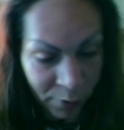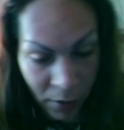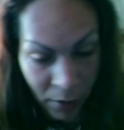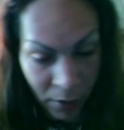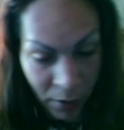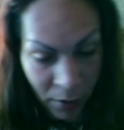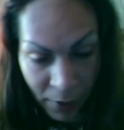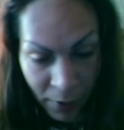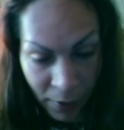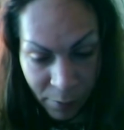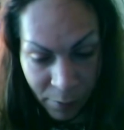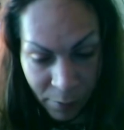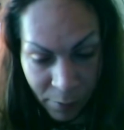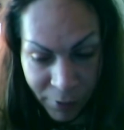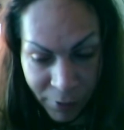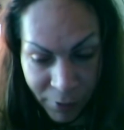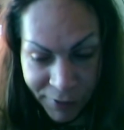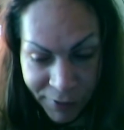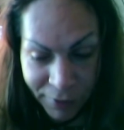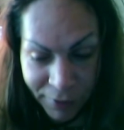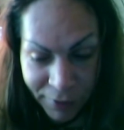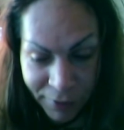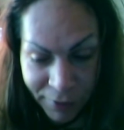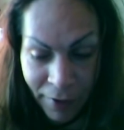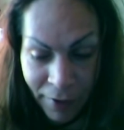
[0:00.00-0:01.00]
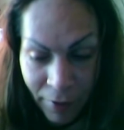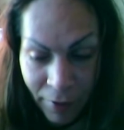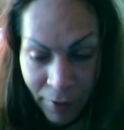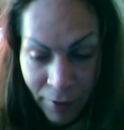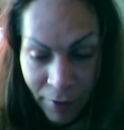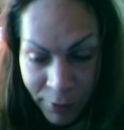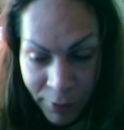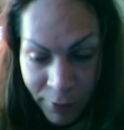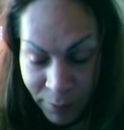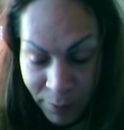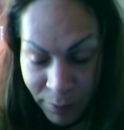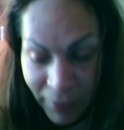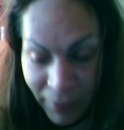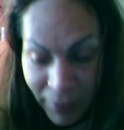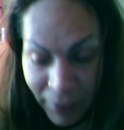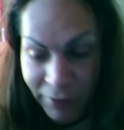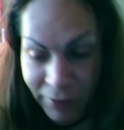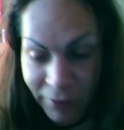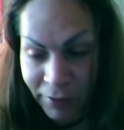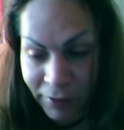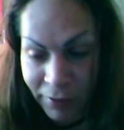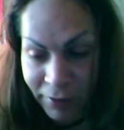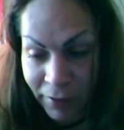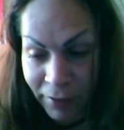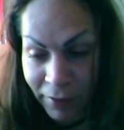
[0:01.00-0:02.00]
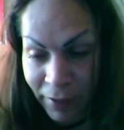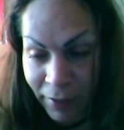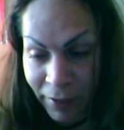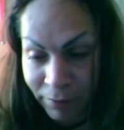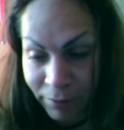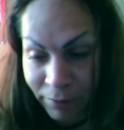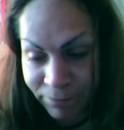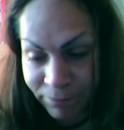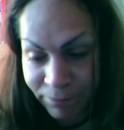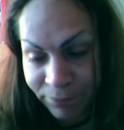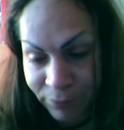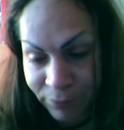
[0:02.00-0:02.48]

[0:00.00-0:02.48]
for hybrids there is basically